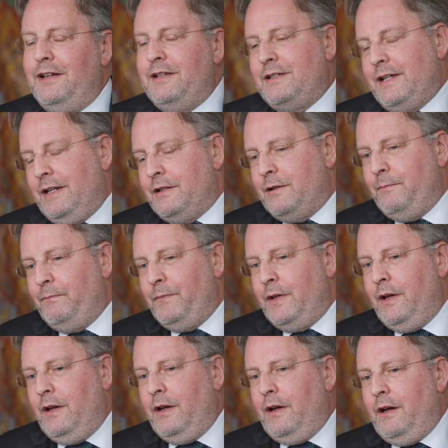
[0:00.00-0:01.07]
sent.
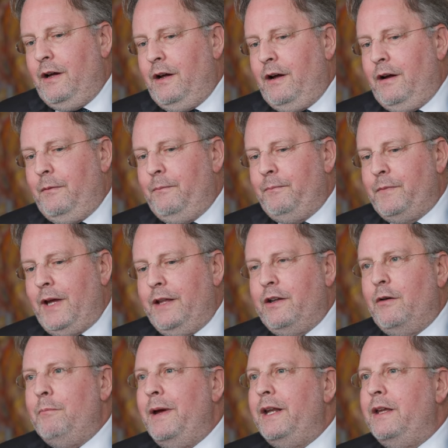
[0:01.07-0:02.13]
And
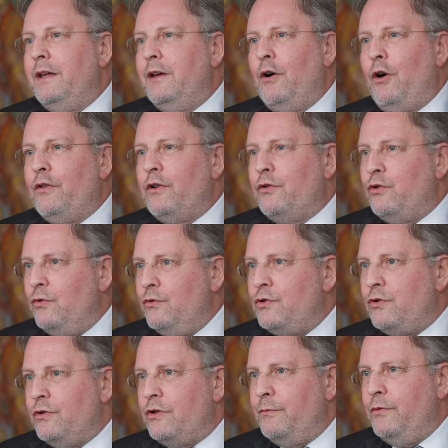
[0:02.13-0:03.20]
there are many other
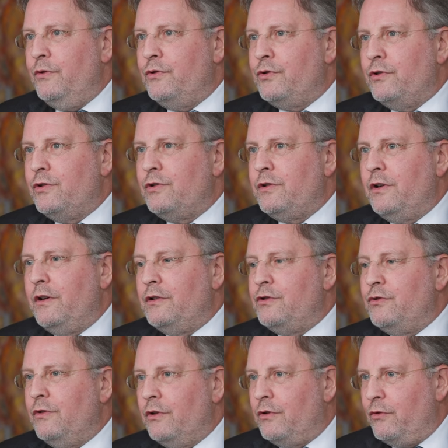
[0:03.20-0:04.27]
huge contributions
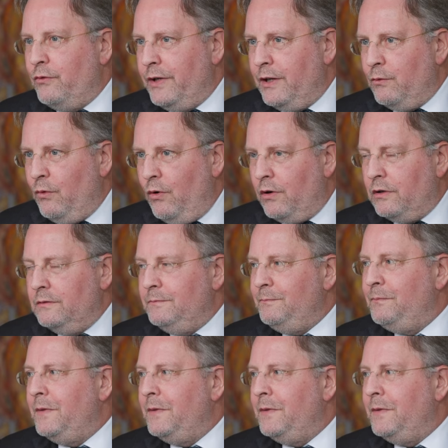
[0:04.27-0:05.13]
to the Korean War.